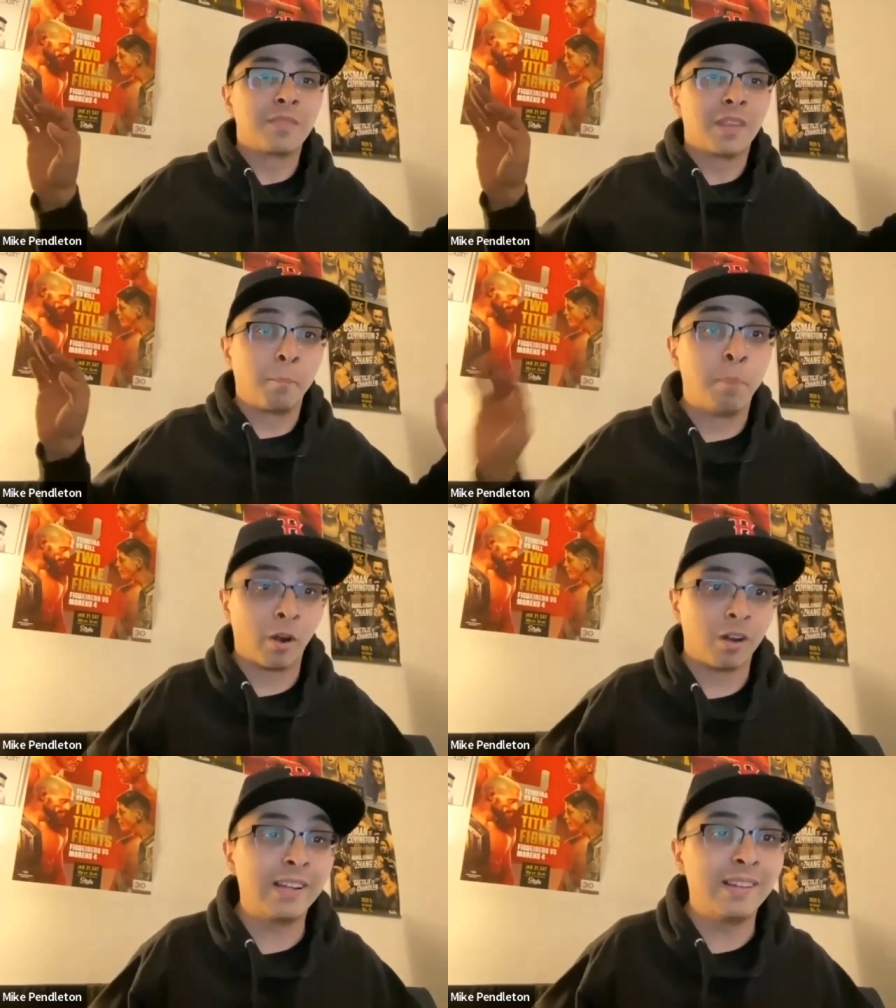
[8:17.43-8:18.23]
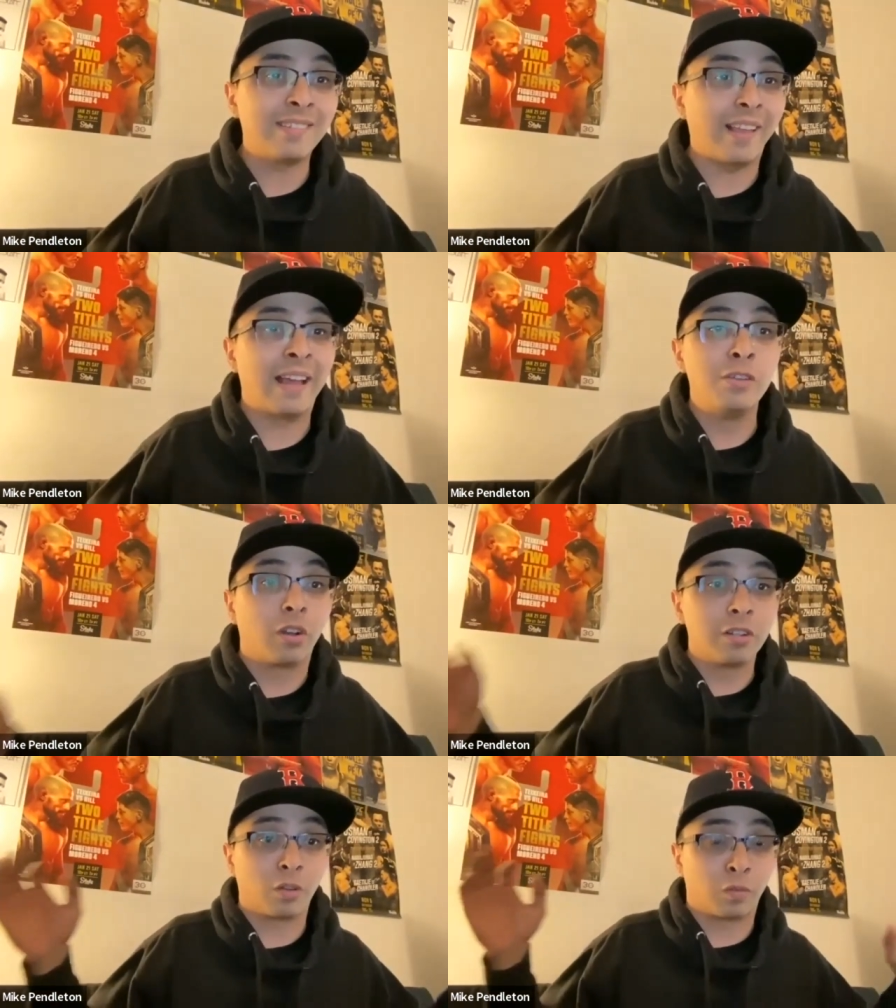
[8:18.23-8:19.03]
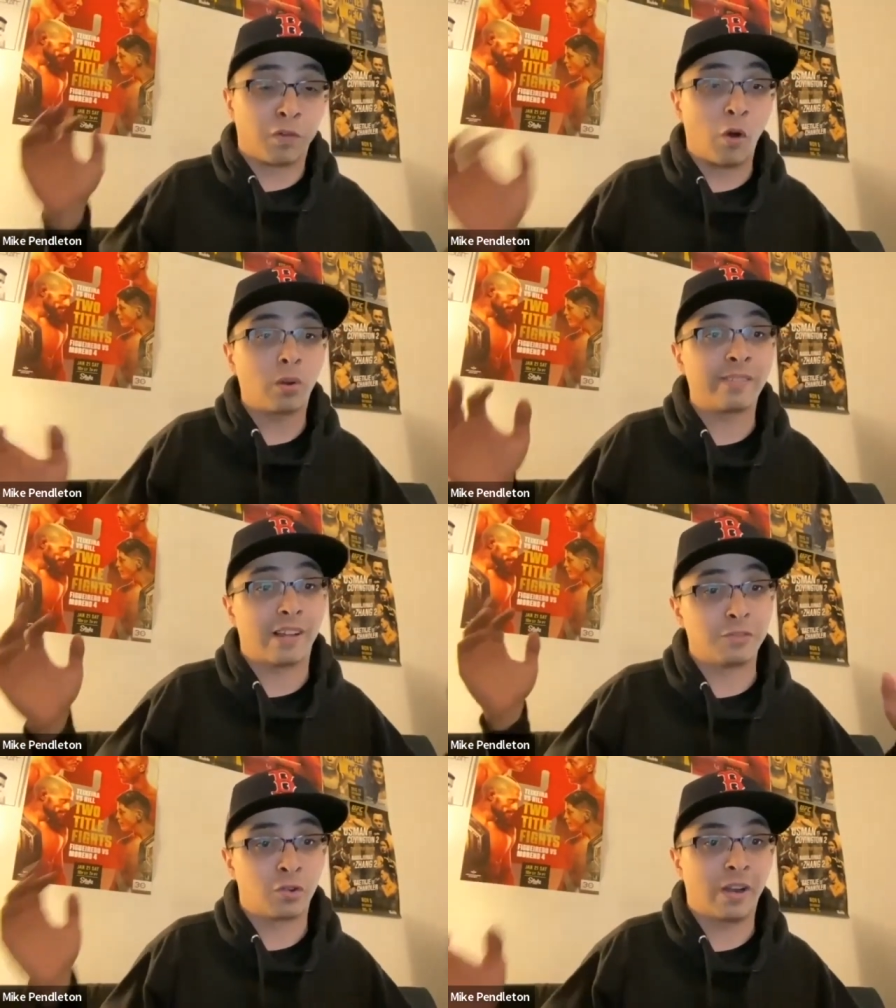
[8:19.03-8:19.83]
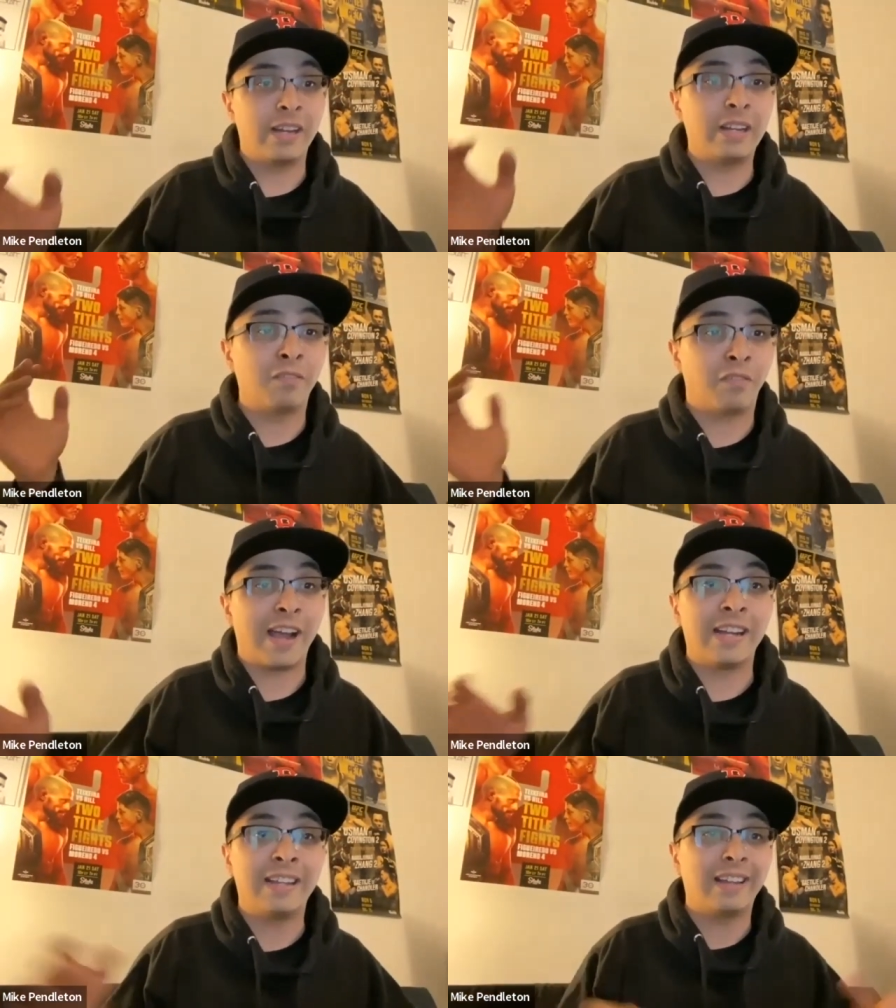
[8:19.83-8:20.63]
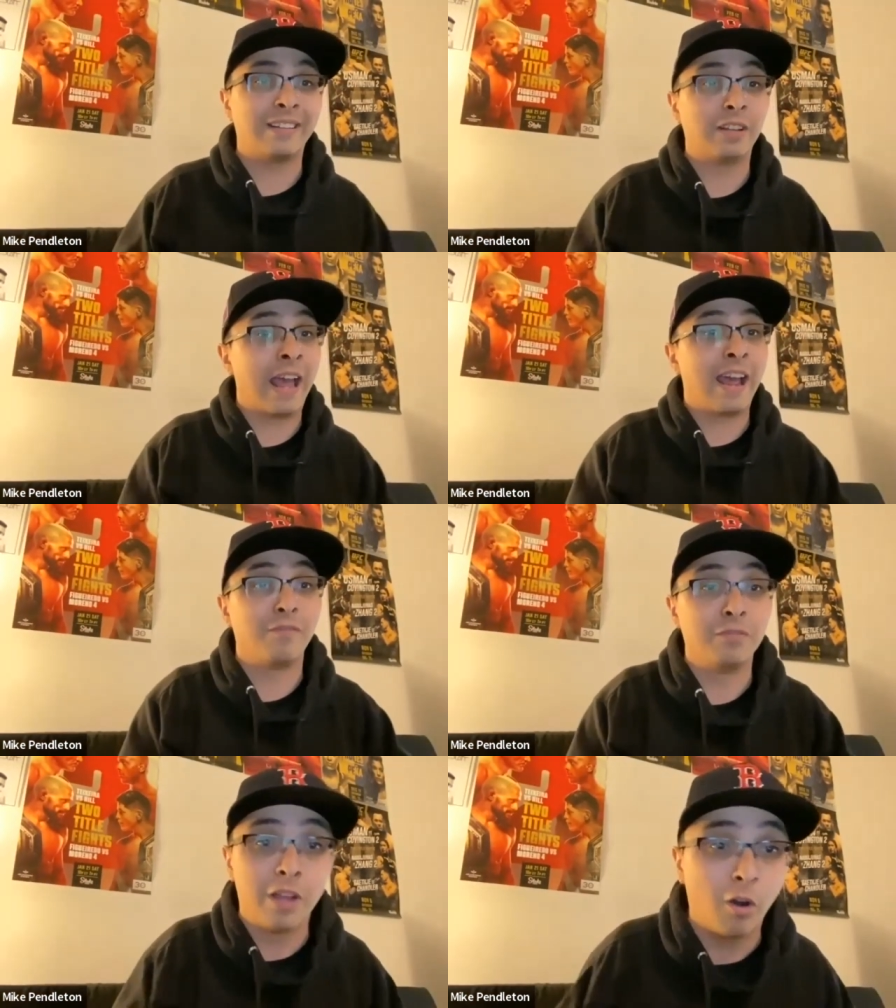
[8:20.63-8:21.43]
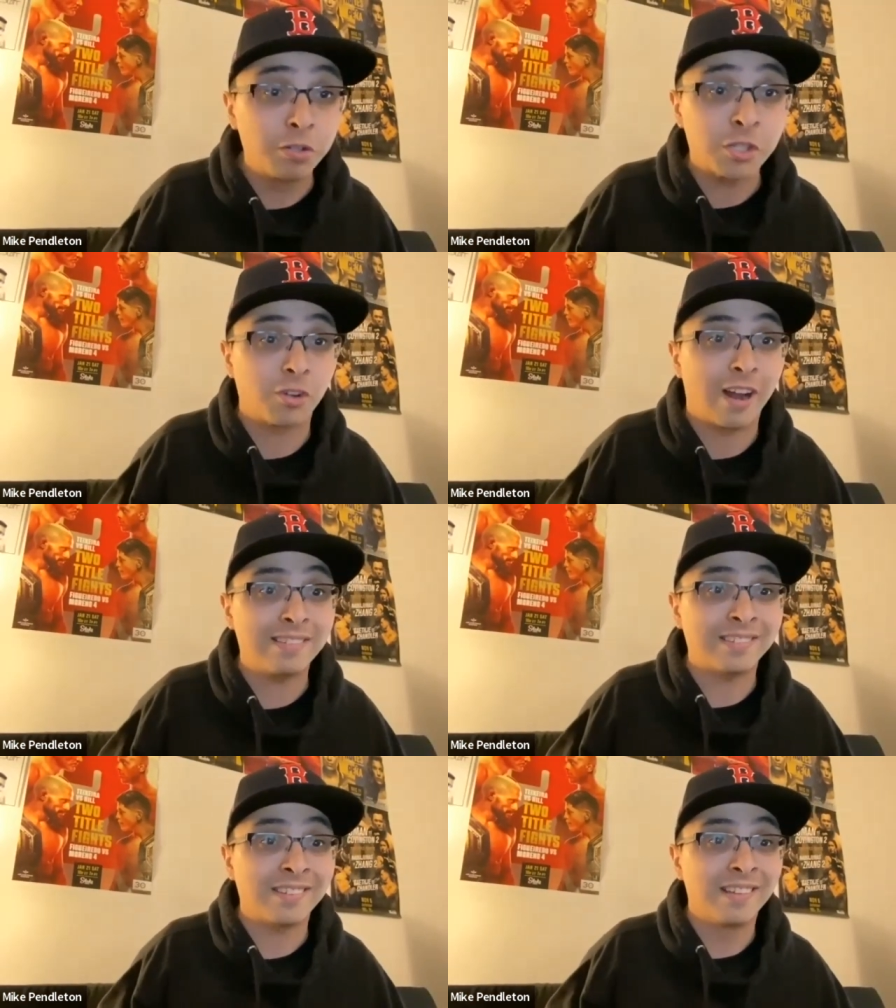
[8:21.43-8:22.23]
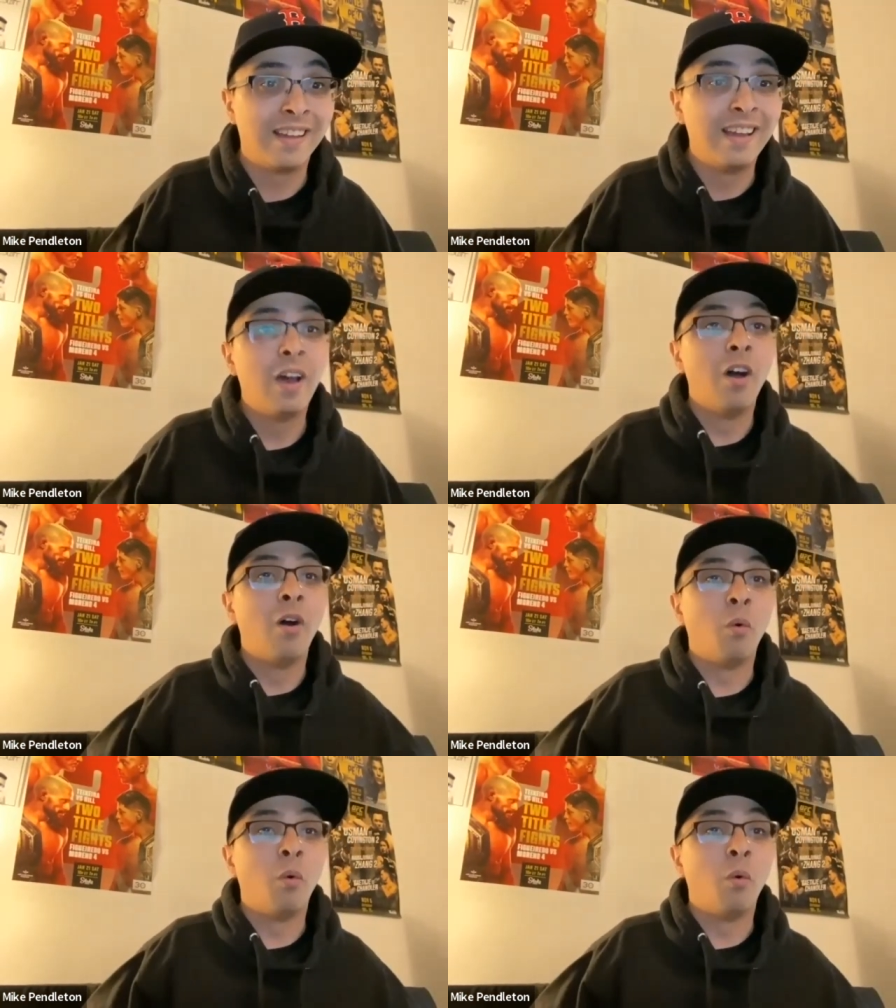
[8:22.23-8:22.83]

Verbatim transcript: burdens and you could just focus on training, fighting, and have no stress. You're a